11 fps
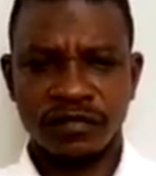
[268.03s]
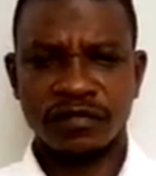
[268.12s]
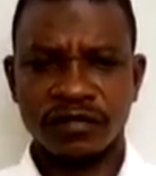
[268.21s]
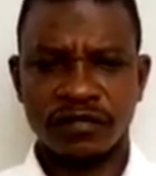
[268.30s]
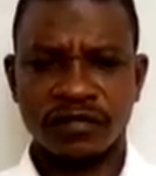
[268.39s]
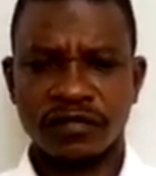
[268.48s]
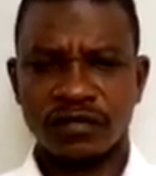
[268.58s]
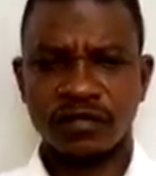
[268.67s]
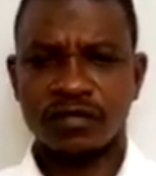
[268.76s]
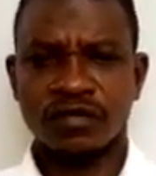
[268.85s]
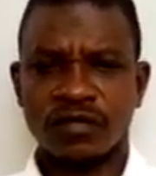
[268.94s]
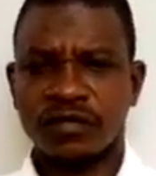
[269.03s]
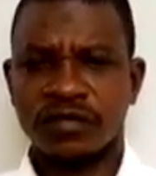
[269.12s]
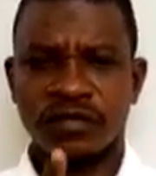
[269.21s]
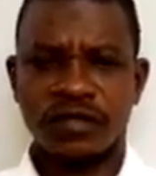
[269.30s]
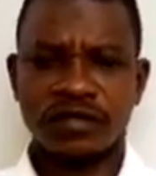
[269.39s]
debt
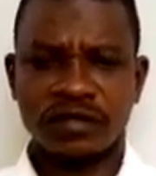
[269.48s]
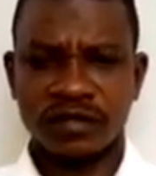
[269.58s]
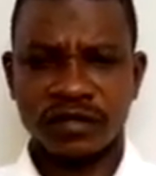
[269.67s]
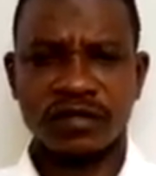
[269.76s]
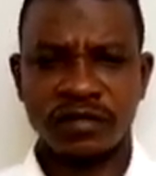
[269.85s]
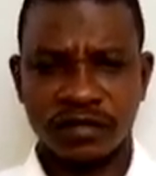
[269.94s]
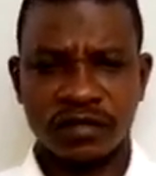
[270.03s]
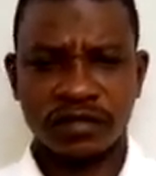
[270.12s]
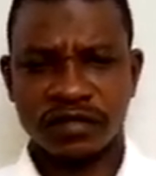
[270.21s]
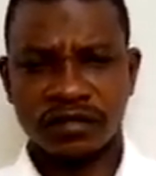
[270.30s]
as this period